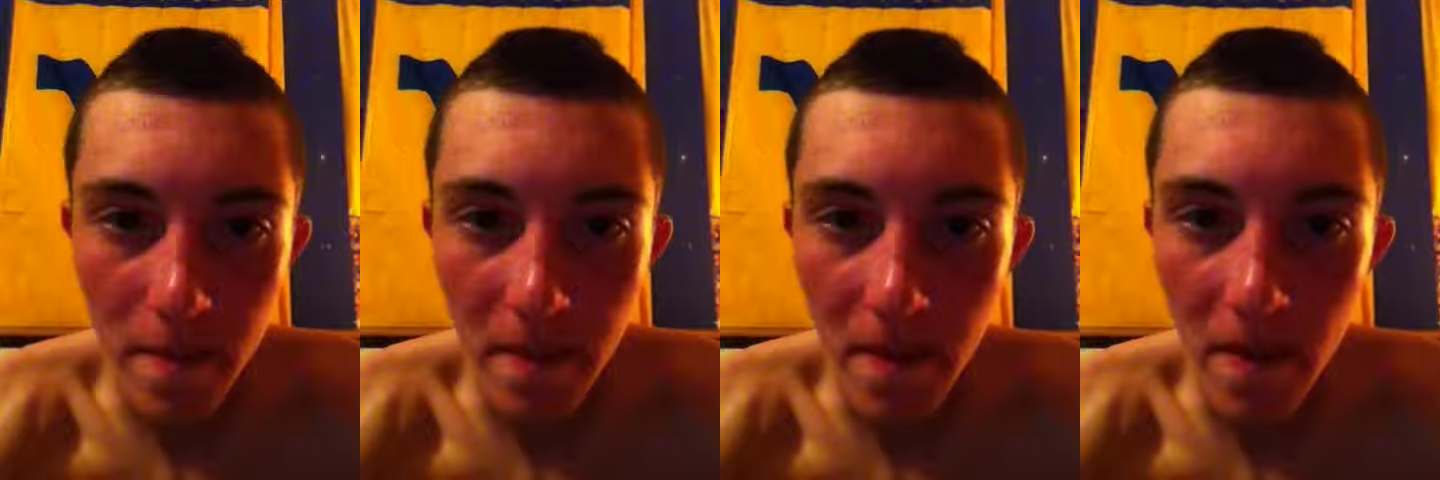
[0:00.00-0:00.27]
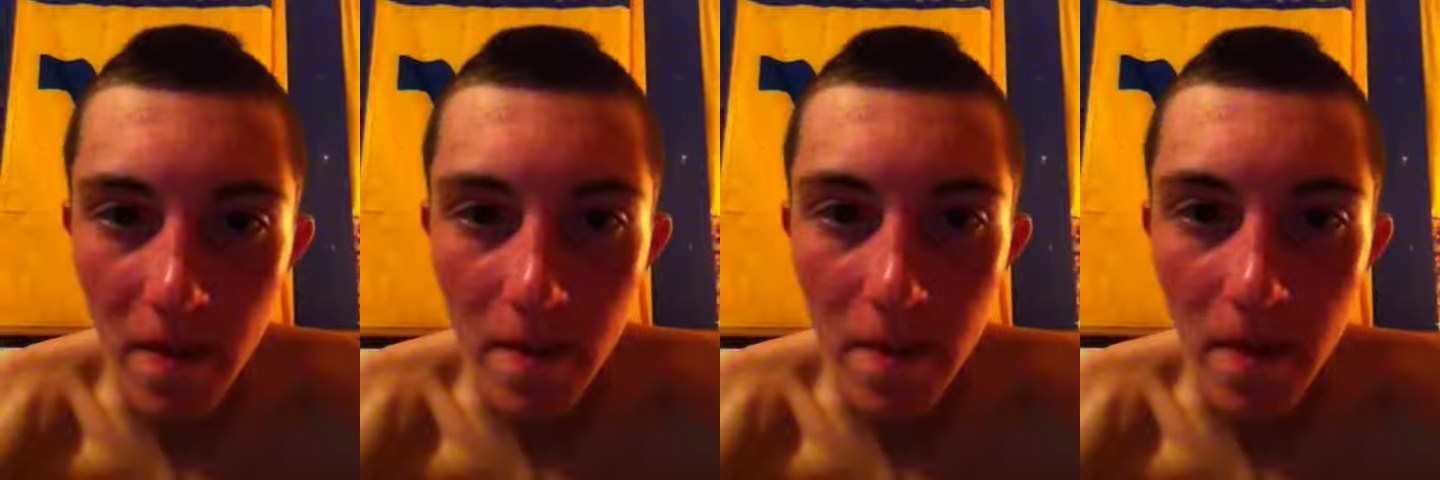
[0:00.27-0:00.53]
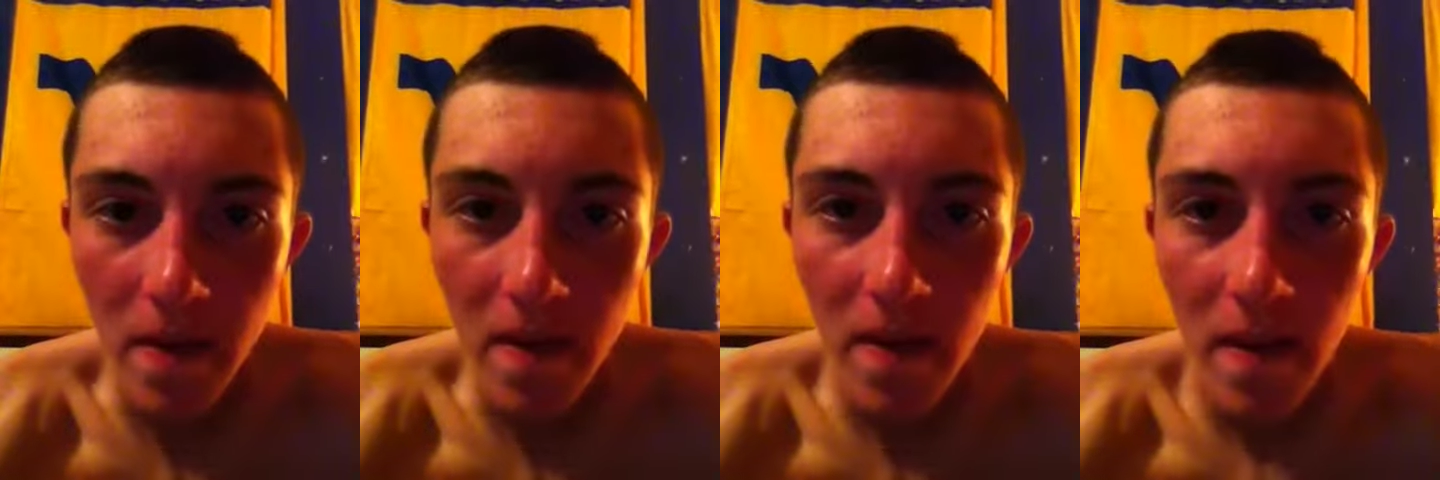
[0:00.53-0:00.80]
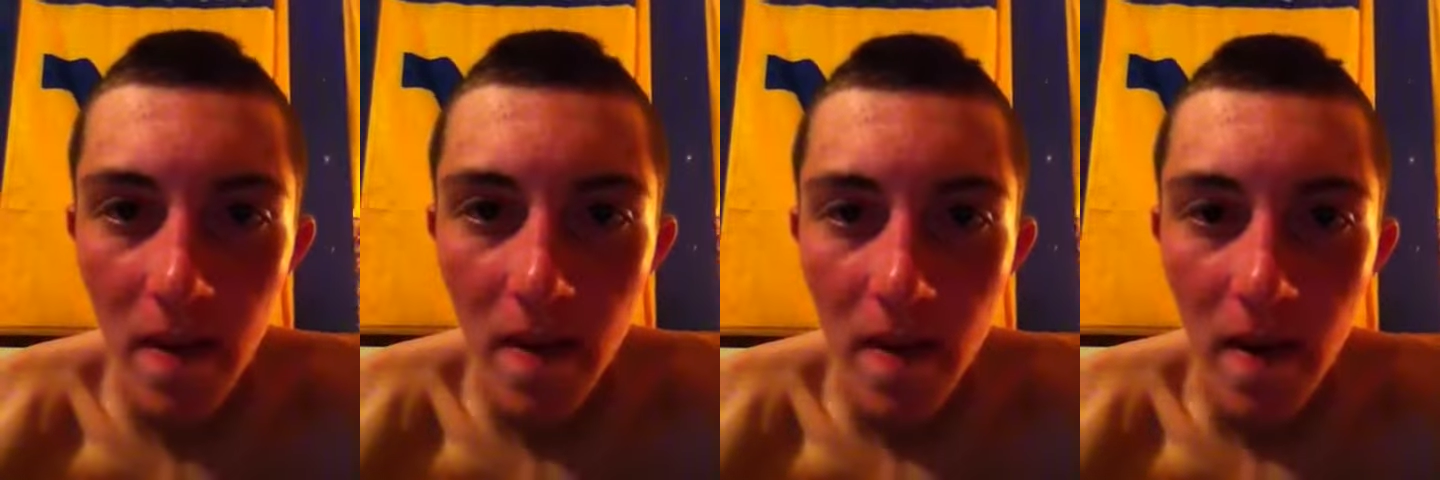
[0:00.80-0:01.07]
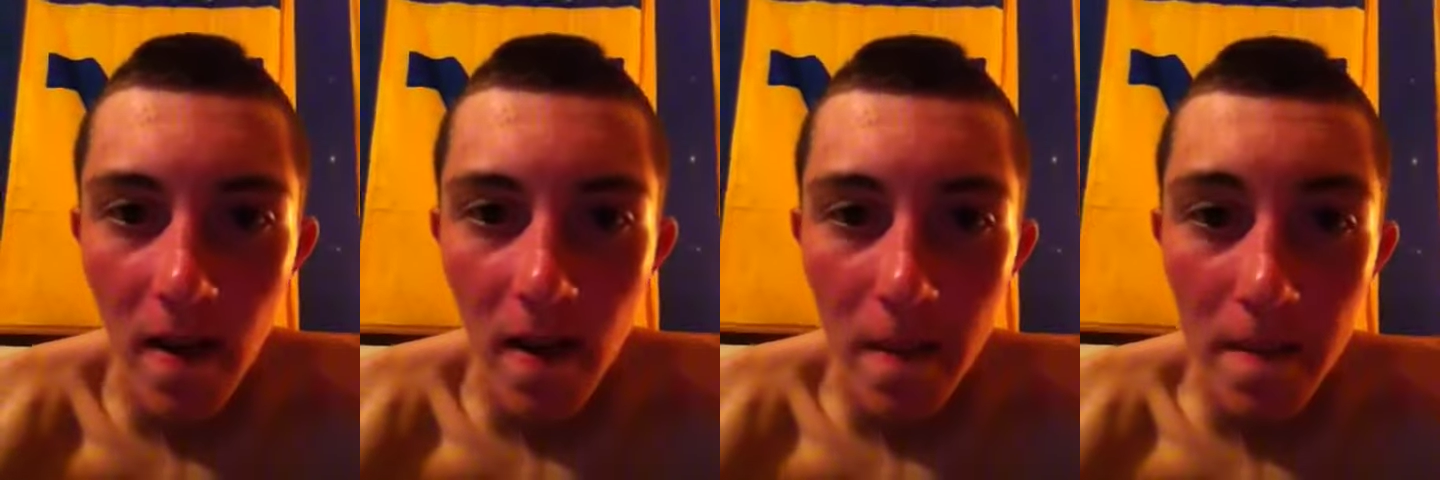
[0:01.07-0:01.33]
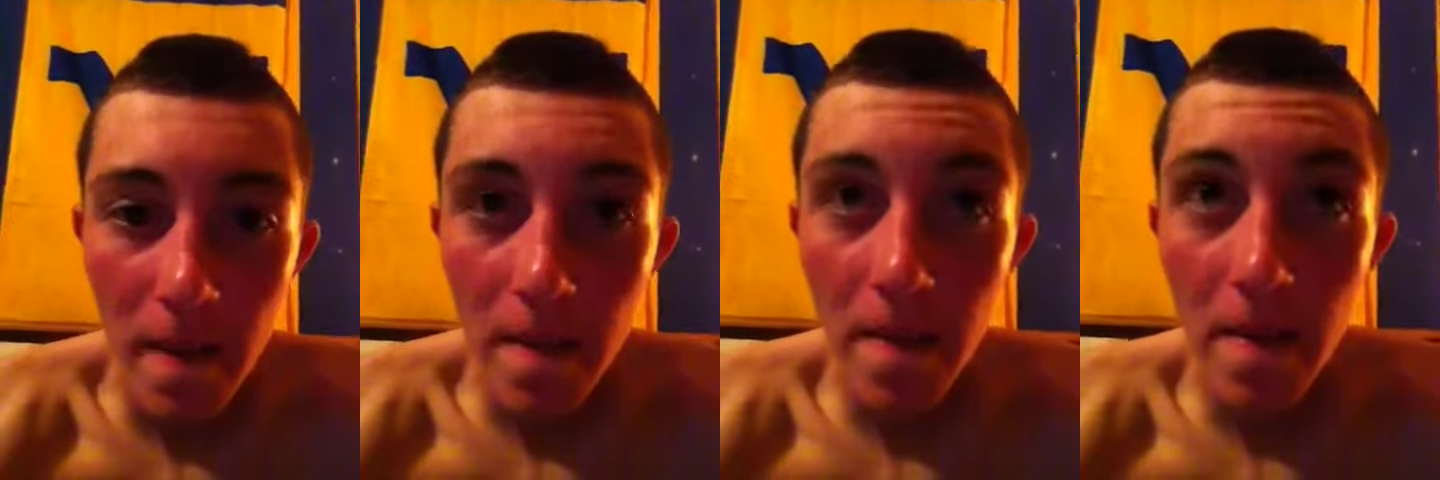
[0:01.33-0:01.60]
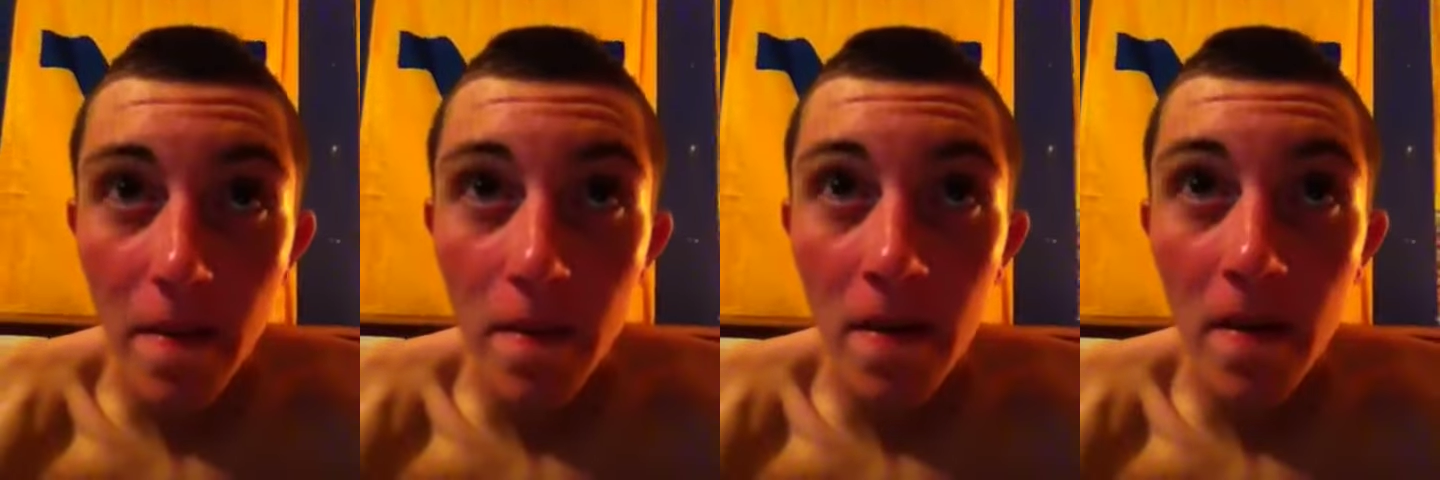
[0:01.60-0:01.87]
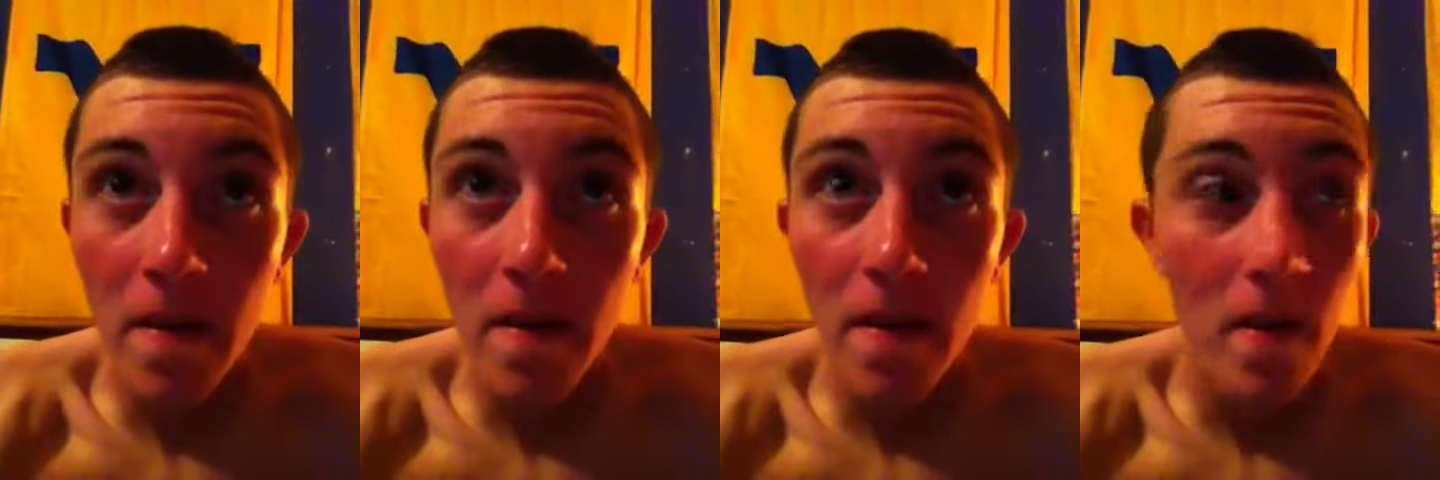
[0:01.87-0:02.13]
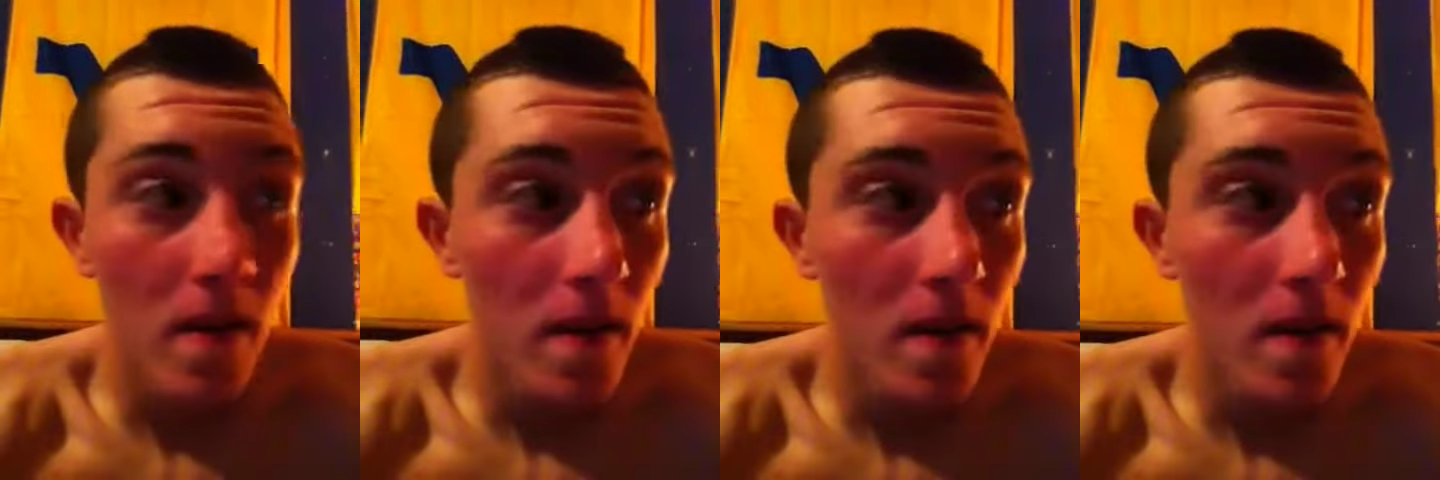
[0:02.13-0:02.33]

out of bed, but my pyramid.